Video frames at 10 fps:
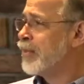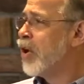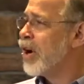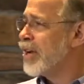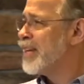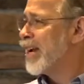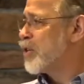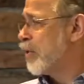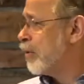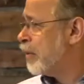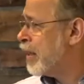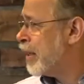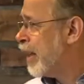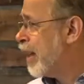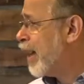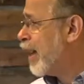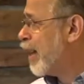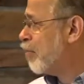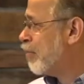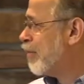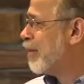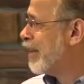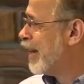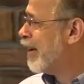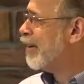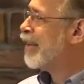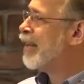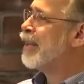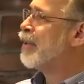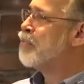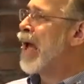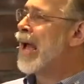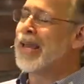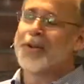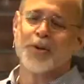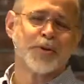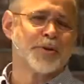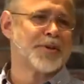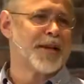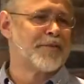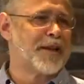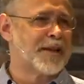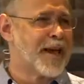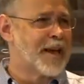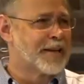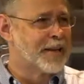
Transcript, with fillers: architectural. Um, you know, back issues and stuff like that.